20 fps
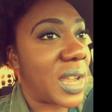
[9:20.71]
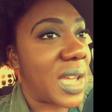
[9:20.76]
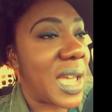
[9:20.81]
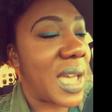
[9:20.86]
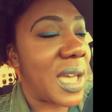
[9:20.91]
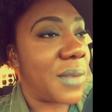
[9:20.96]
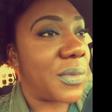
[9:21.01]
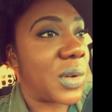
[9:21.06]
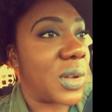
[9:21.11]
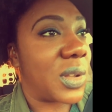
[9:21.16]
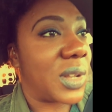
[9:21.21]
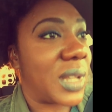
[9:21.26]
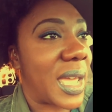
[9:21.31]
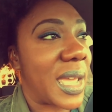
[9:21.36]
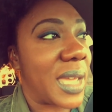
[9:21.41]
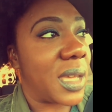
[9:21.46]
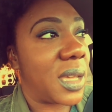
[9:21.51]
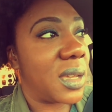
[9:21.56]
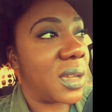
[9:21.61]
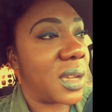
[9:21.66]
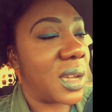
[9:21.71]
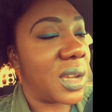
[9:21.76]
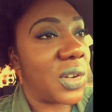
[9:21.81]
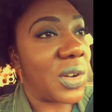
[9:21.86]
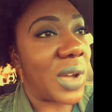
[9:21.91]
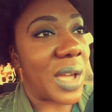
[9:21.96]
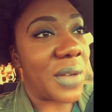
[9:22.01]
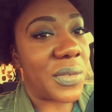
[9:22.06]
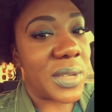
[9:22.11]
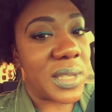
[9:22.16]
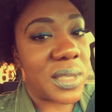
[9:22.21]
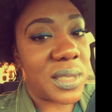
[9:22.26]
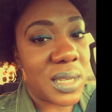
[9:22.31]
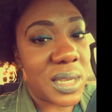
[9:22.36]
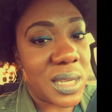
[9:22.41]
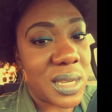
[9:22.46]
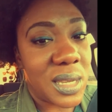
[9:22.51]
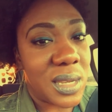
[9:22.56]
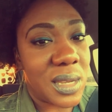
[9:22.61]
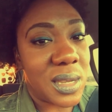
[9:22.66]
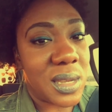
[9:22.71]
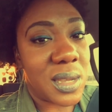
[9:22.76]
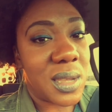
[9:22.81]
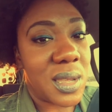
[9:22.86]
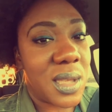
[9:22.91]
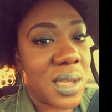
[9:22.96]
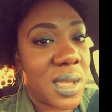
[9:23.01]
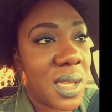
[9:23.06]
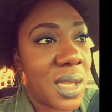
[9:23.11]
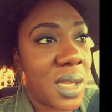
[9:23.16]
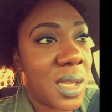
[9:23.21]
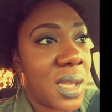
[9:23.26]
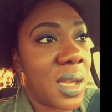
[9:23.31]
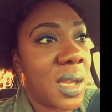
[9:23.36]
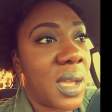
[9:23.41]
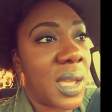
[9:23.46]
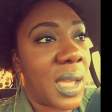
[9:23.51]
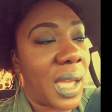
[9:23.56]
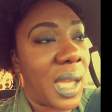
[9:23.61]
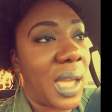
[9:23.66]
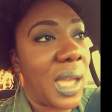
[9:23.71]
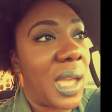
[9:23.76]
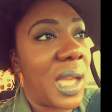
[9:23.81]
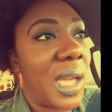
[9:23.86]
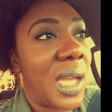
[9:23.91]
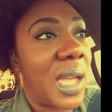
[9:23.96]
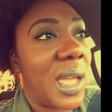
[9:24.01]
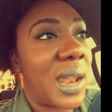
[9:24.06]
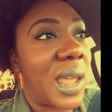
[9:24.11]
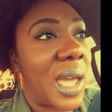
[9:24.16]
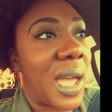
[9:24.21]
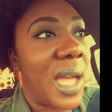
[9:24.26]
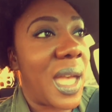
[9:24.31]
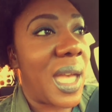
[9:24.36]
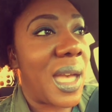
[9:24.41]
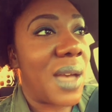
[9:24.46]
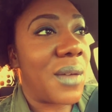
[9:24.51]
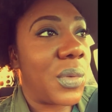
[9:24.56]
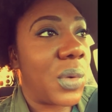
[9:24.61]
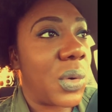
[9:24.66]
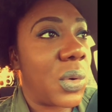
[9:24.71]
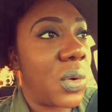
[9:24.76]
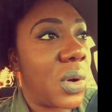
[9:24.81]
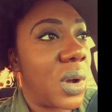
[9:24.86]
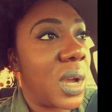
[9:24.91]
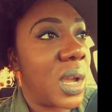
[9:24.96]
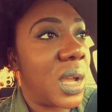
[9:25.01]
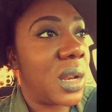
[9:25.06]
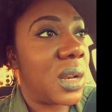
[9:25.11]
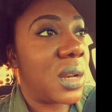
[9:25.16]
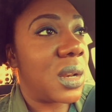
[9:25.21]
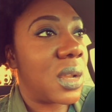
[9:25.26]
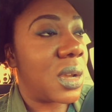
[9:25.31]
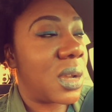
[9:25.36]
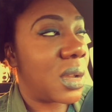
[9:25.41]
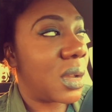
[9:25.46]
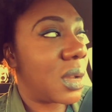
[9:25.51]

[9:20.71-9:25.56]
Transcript: I have on like a graphic tee, and I have on